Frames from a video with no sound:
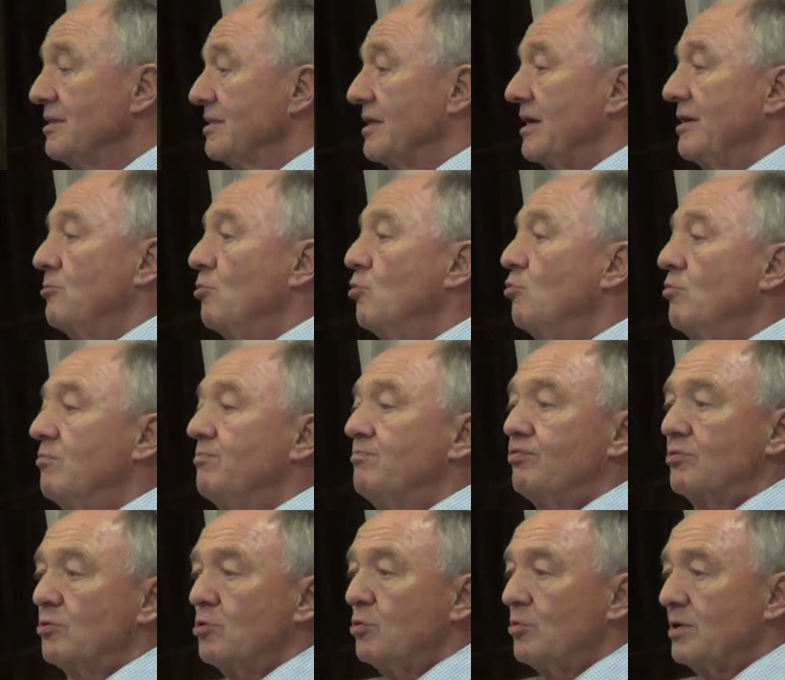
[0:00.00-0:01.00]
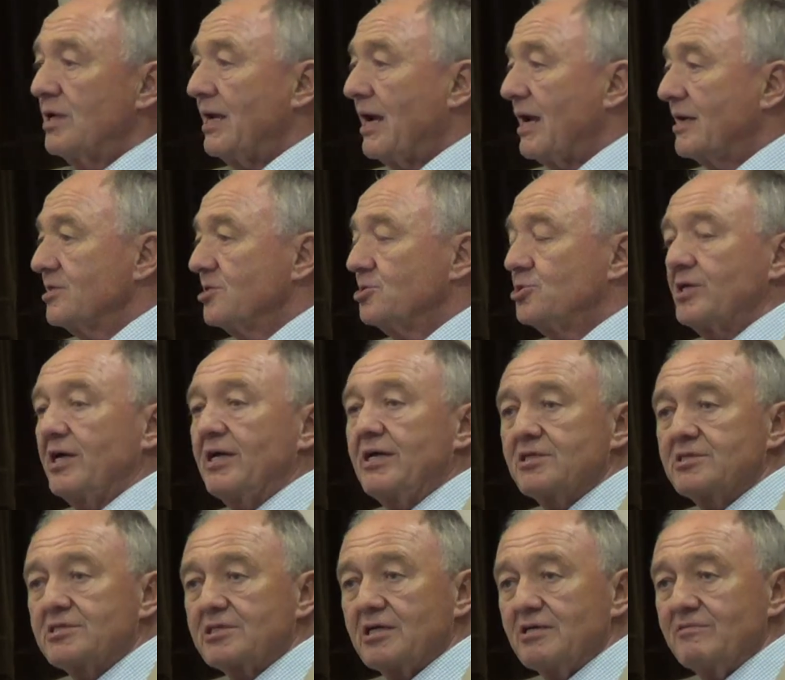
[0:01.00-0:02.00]
they all broadly had a
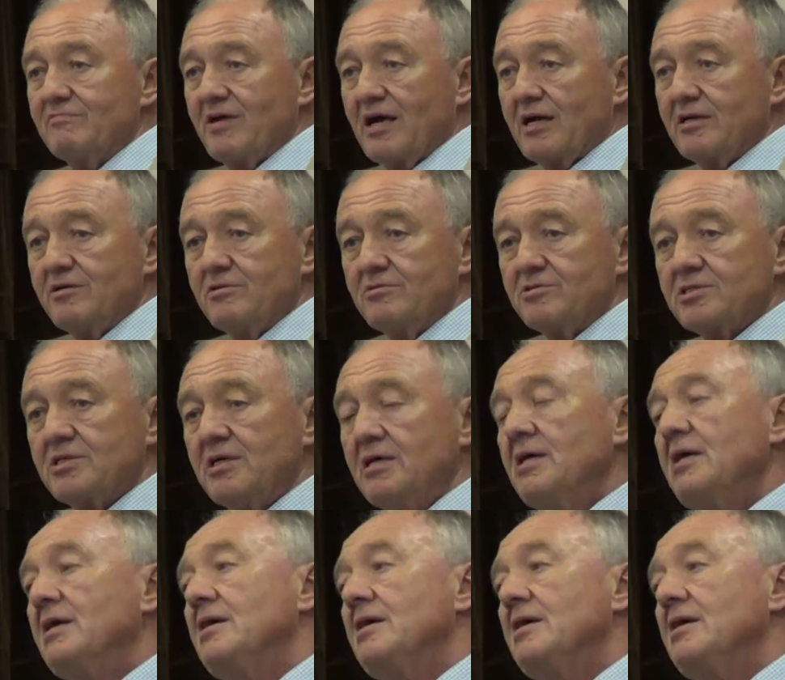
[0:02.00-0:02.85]
shared set of values.